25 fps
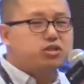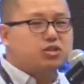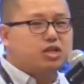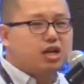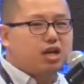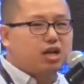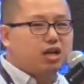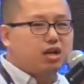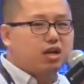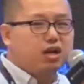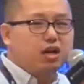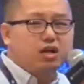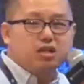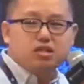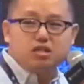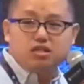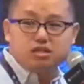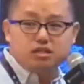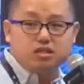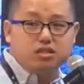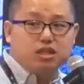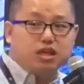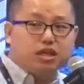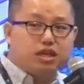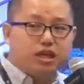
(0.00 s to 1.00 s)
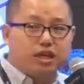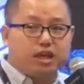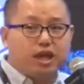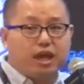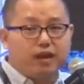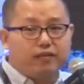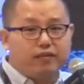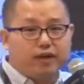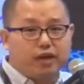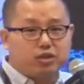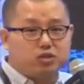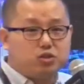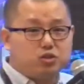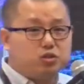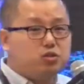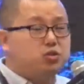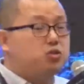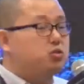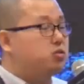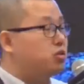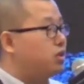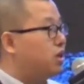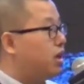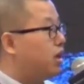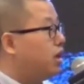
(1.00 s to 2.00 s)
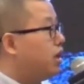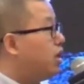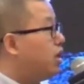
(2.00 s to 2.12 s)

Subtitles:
And in 2010, we